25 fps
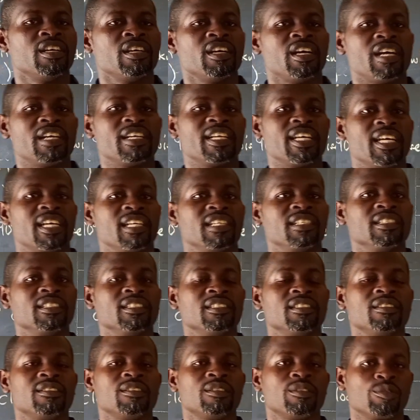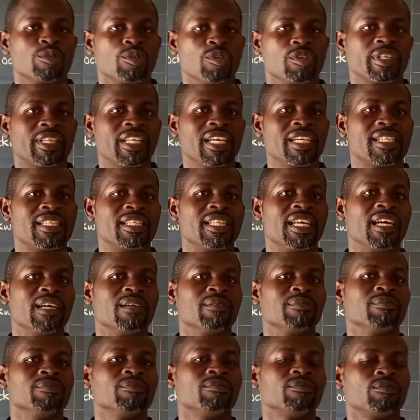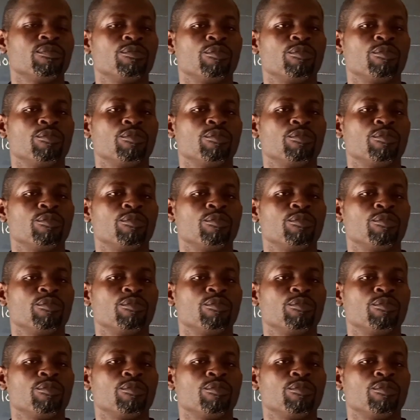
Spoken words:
and then rotate them